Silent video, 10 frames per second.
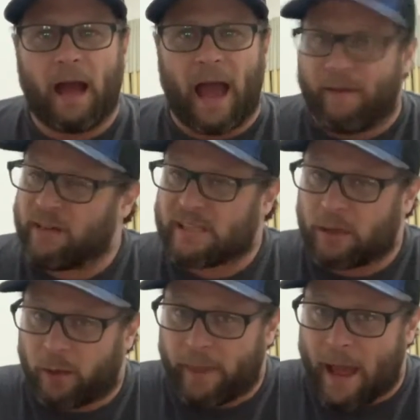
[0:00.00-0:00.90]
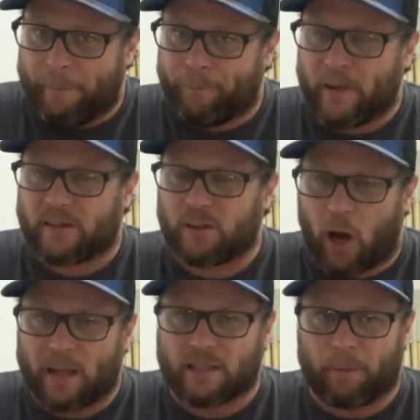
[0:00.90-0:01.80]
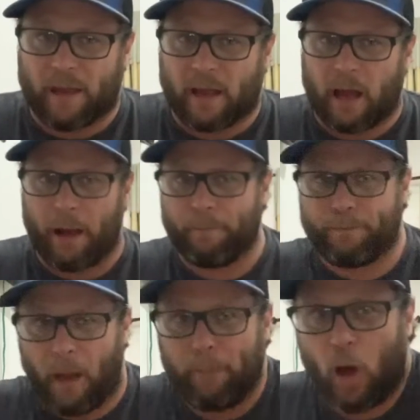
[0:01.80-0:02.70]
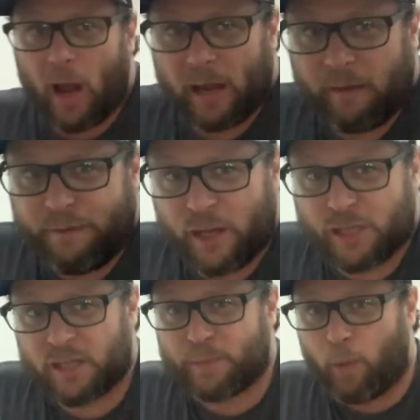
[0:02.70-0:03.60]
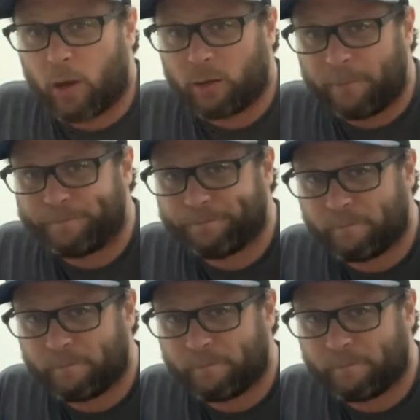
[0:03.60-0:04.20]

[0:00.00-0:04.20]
Having said all that, it's not something, I'm not gonna finish this bottle.